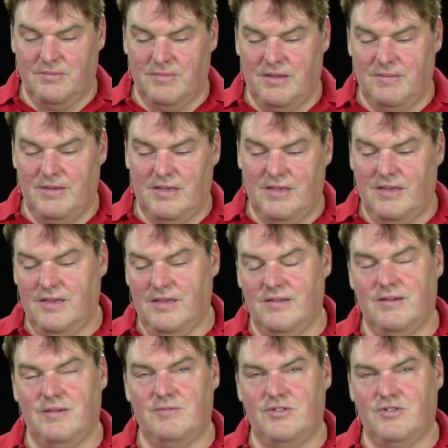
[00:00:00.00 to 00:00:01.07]
Maybe
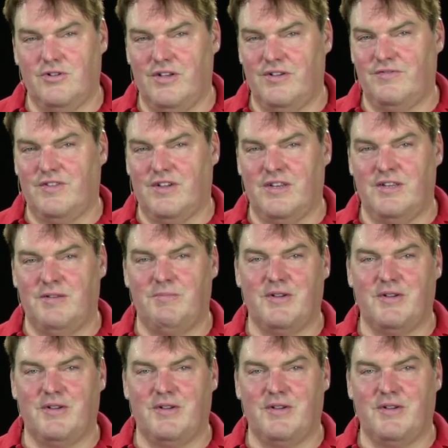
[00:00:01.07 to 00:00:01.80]
we should have done it